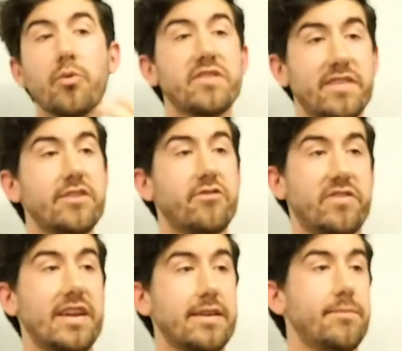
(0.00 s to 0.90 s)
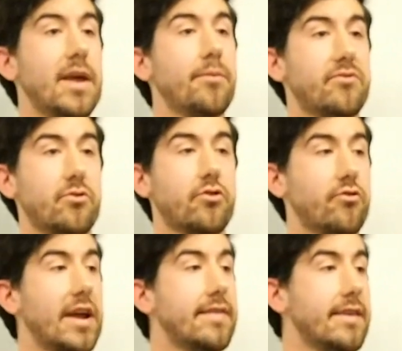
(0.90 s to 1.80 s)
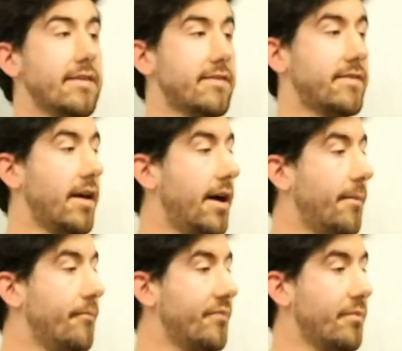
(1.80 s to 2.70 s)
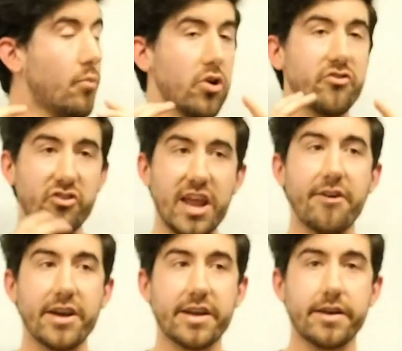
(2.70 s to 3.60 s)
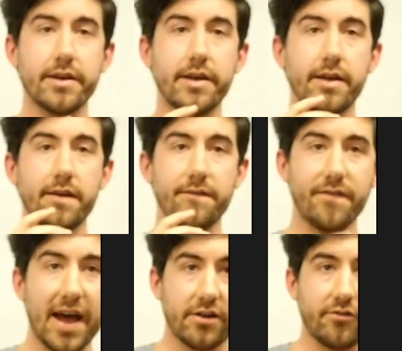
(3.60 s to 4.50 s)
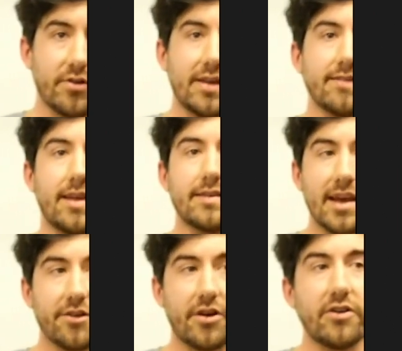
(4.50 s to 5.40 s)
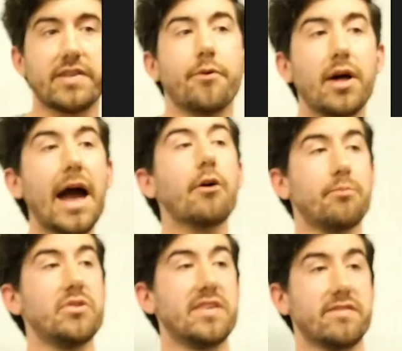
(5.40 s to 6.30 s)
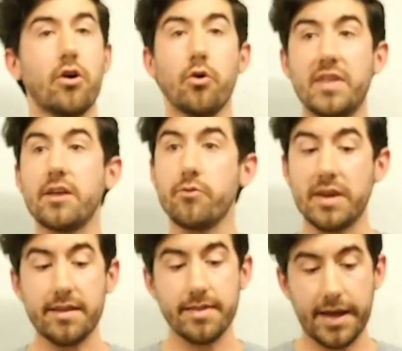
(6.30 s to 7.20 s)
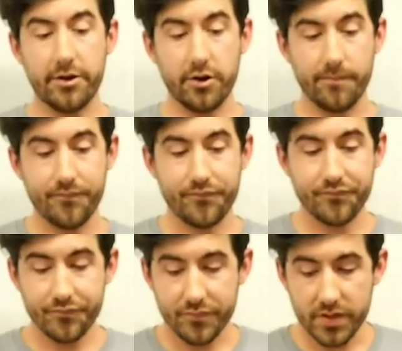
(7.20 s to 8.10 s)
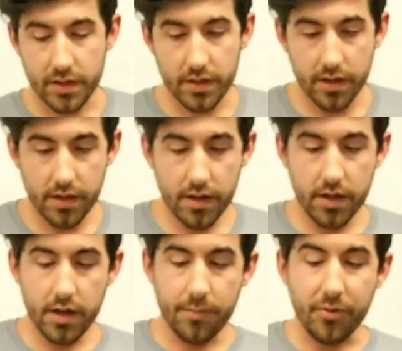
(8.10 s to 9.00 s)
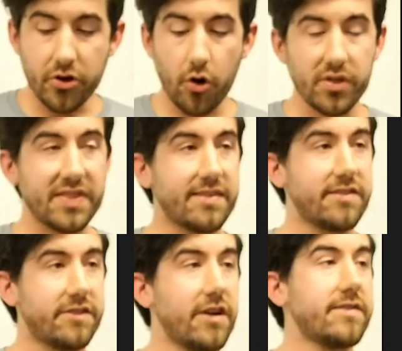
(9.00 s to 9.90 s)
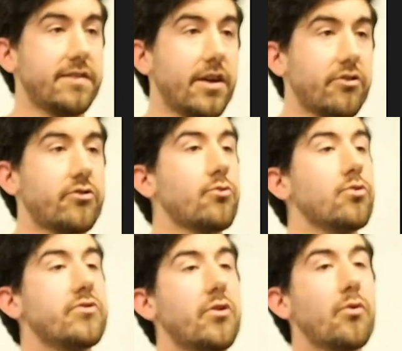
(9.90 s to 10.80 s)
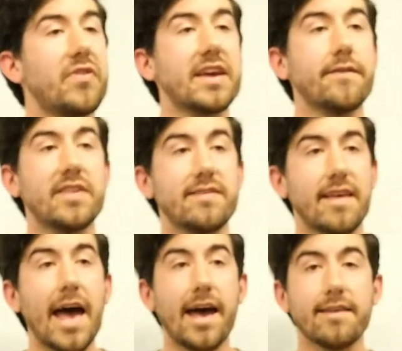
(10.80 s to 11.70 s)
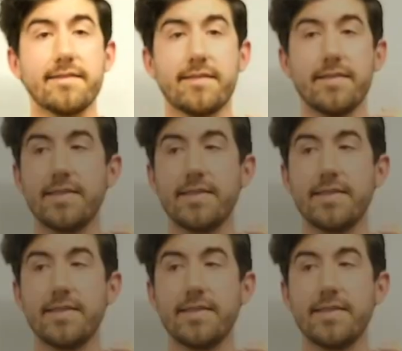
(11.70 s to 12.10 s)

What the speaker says: which is interesting to be able to create these more generic factories and decorators that will output this code that you need later. But know that this is just another tool. Don't think of this as